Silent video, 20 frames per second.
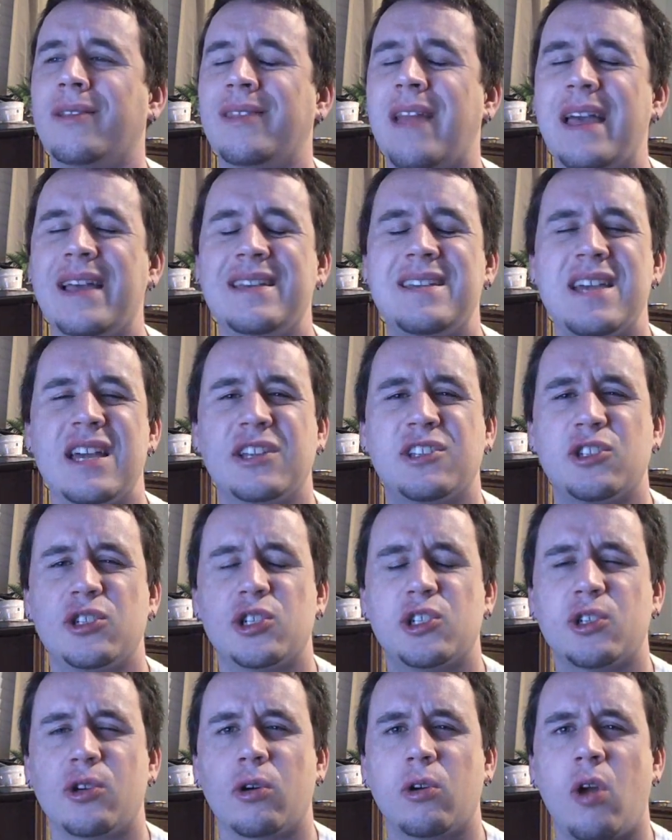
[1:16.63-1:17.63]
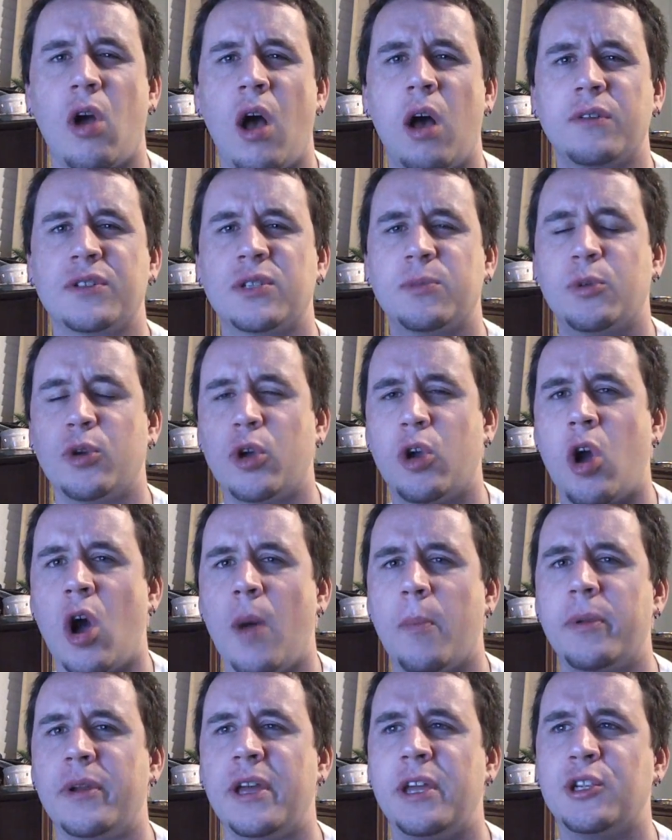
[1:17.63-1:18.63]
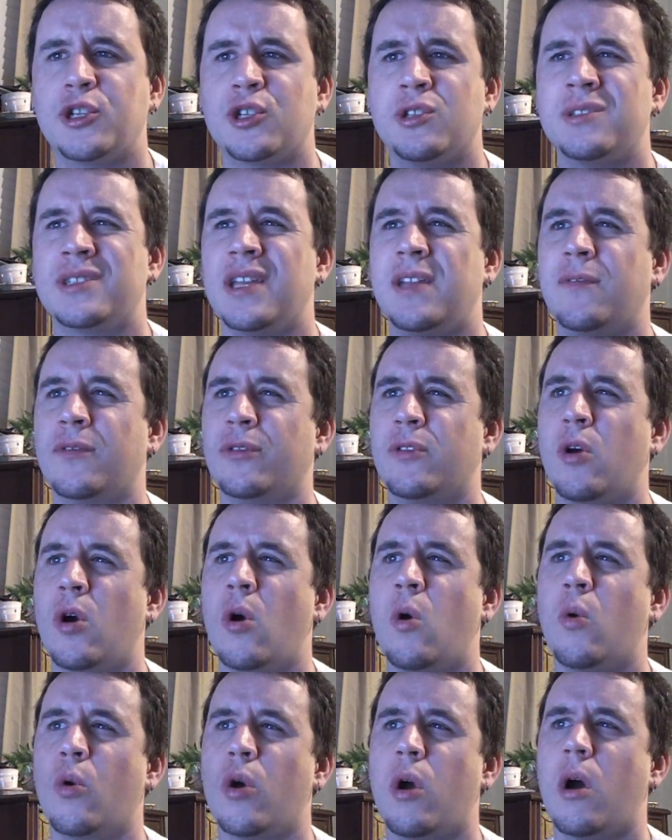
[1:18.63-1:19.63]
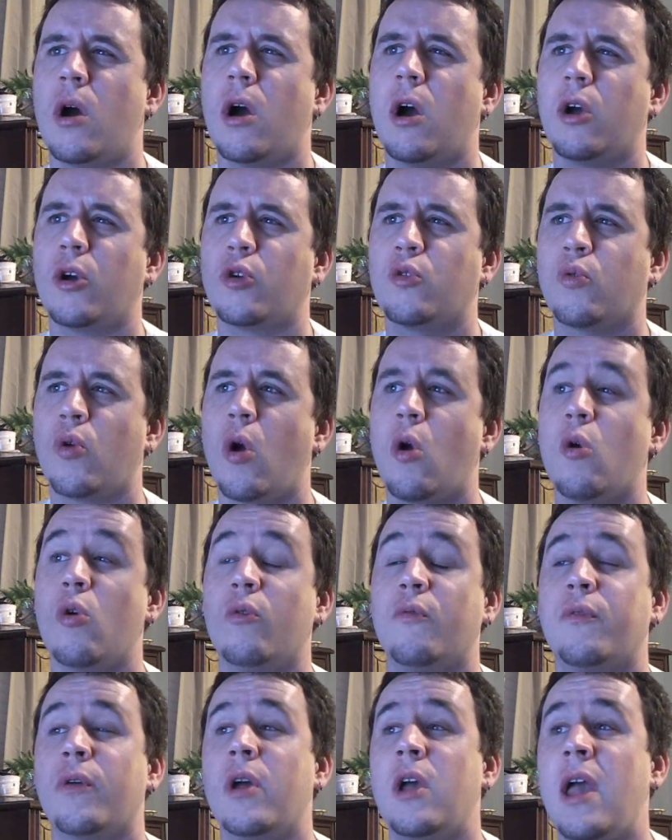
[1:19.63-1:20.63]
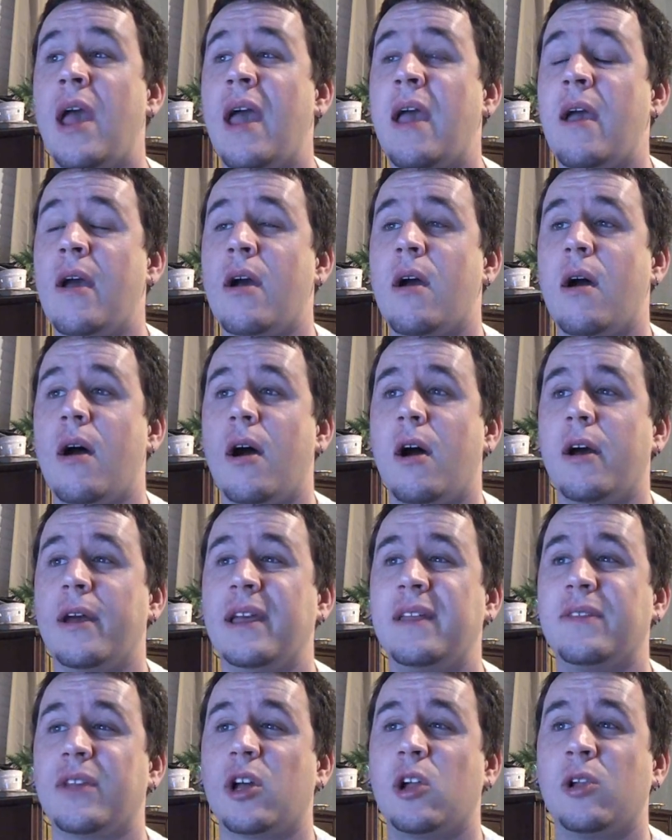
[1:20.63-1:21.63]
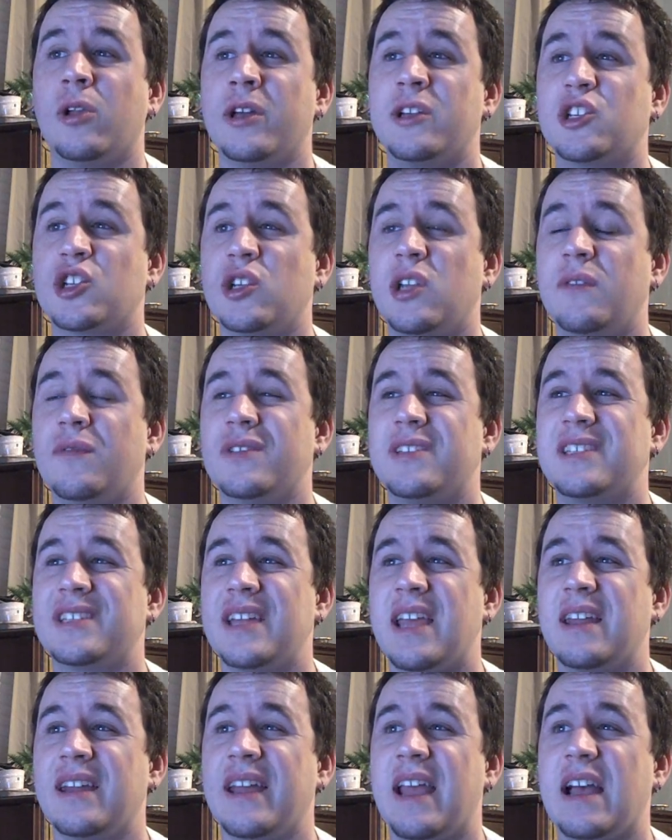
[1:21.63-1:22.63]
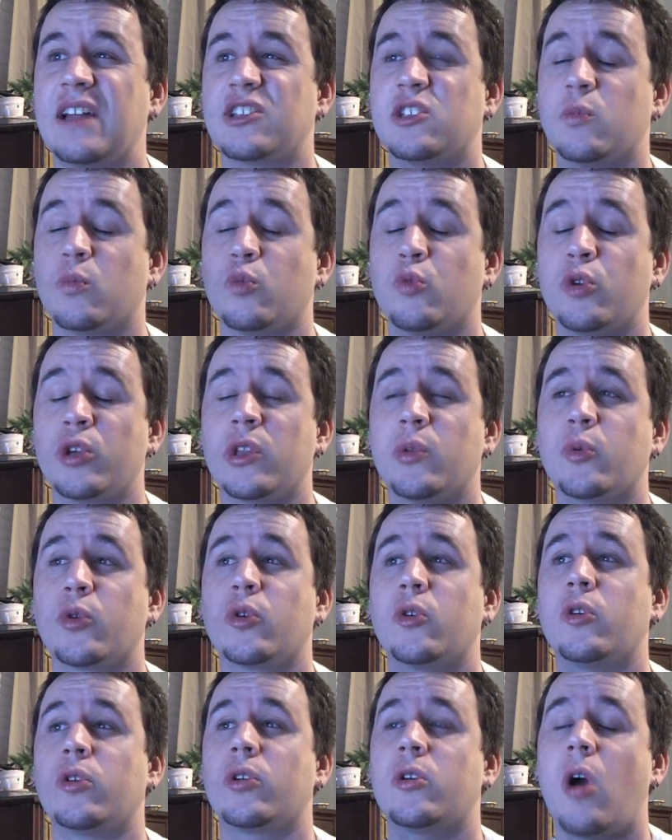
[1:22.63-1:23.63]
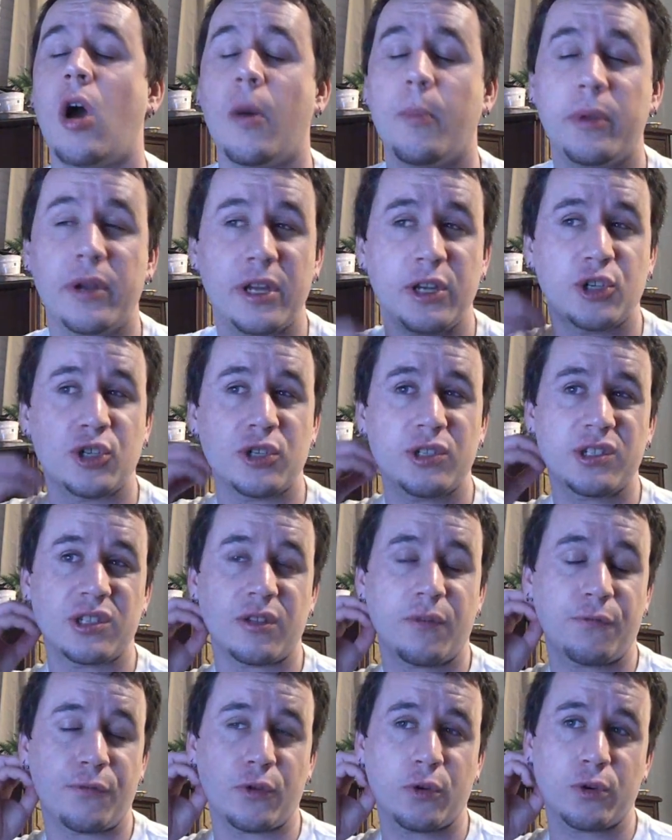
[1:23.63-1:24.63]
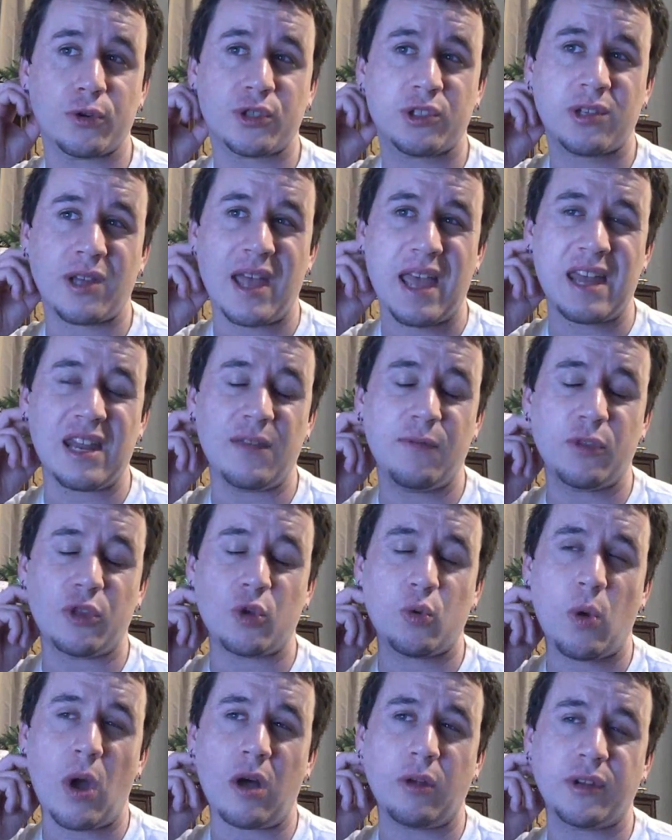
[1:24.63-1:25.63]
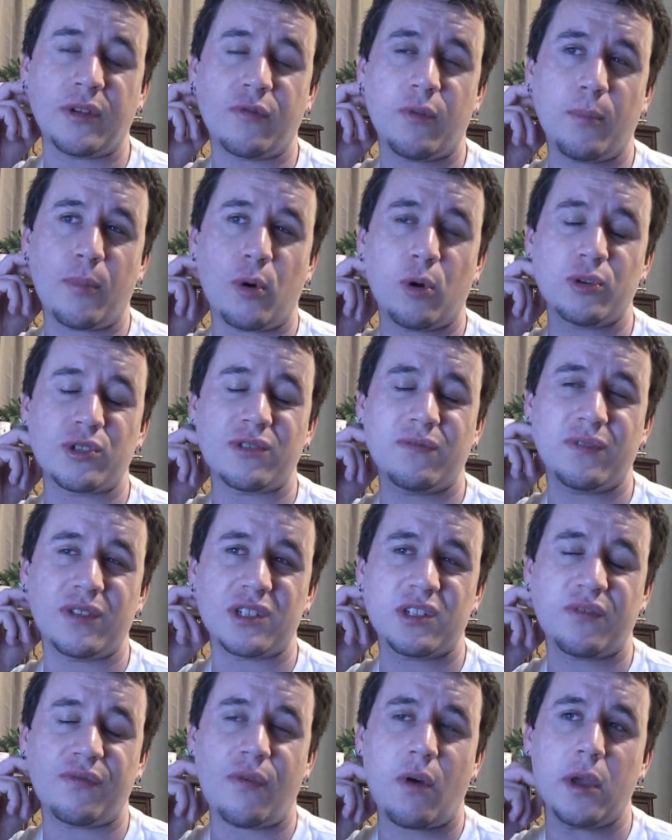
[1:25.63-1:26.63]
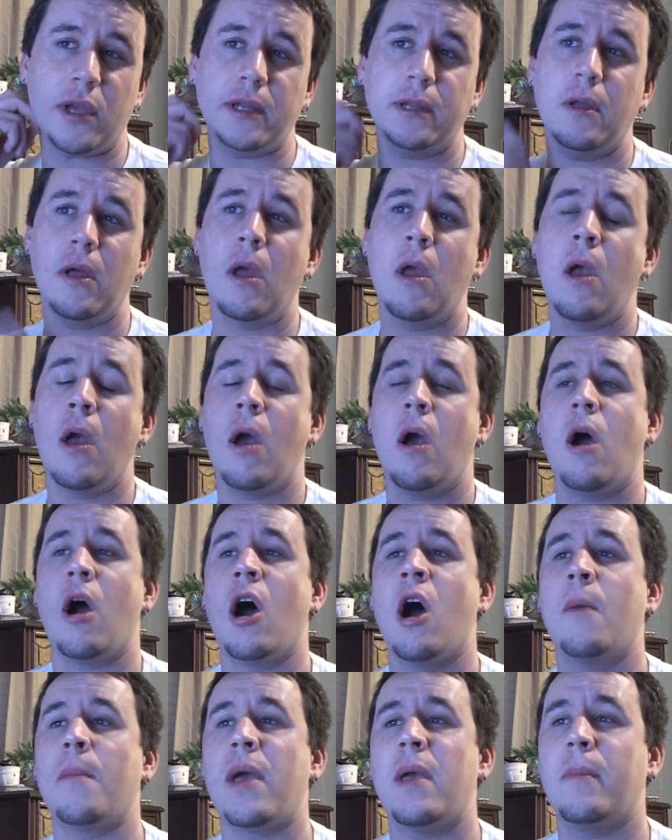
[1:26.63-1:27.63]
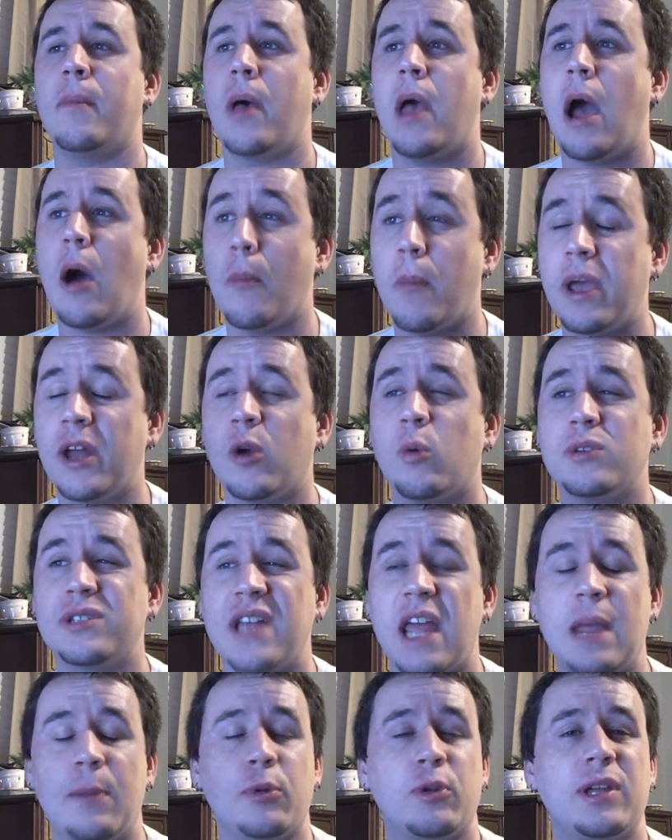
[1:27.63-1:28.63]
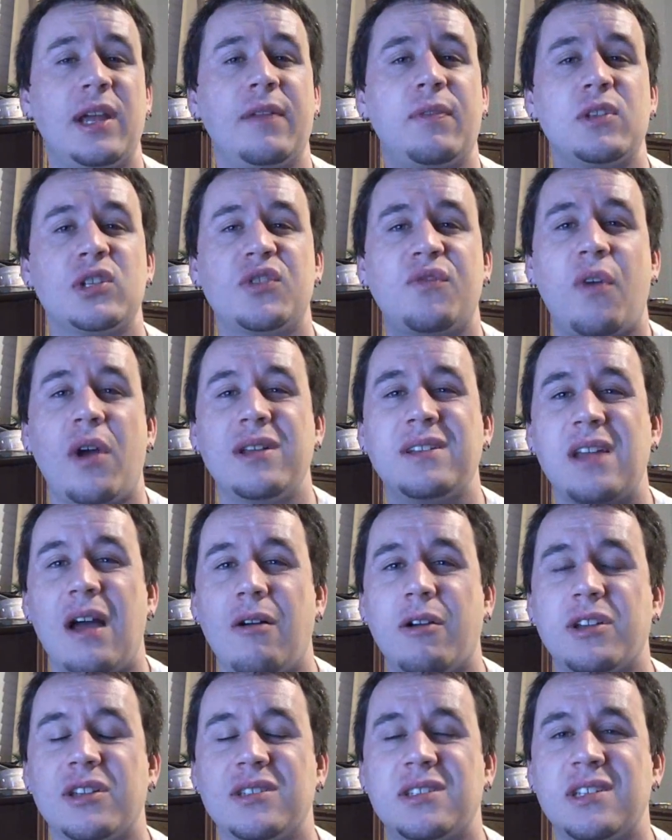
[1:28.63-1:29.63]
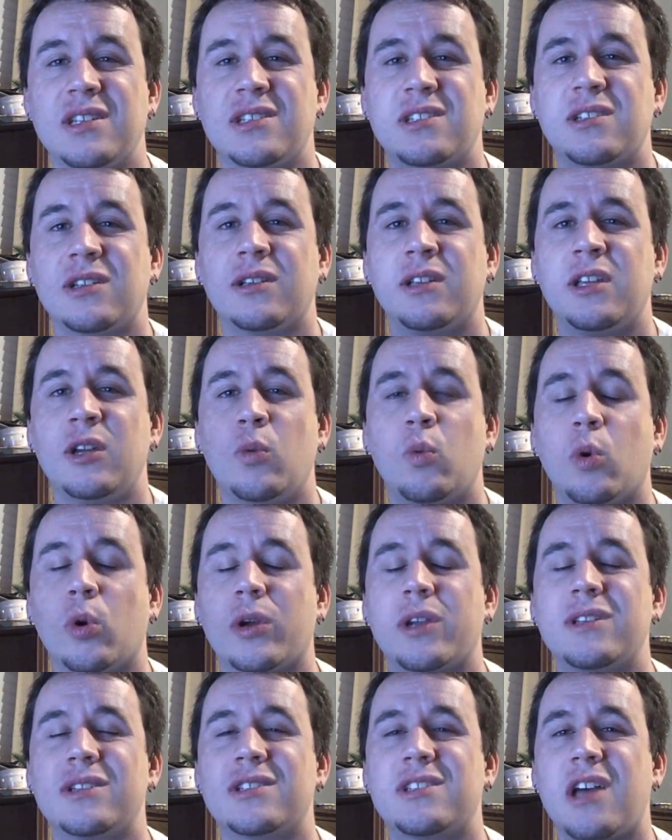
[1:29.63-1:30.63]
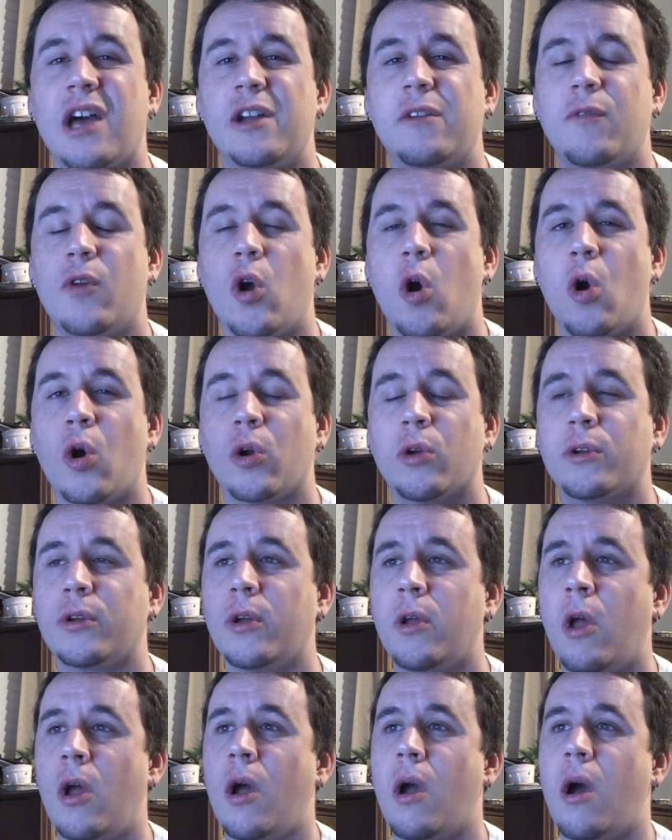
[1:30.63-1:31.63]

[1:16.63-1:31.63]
leg kicks to start off, some good combinations, even though Grove in the clinch and even standing had some really, really good combinations in the first and even throughout different parts of this fight. And Almeida was able to get this fight down consistently, work inside of guard,